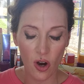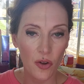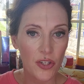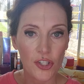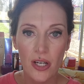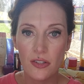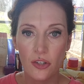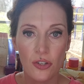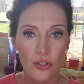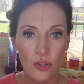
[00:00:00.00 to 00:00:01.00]
all the shades are
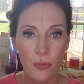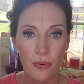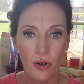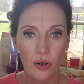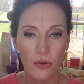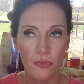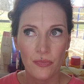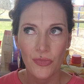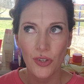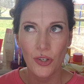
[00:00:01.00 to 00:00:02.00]
super
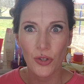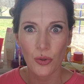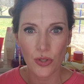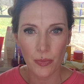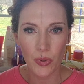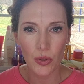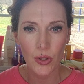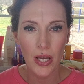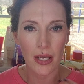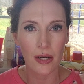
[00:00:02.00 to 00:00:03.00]
usable
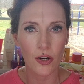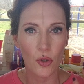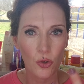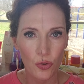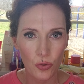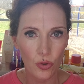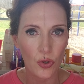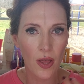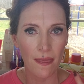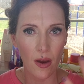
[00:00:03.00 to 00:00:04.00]
and neutral,
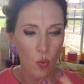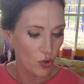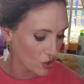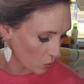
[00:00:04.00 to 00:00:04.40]
and they just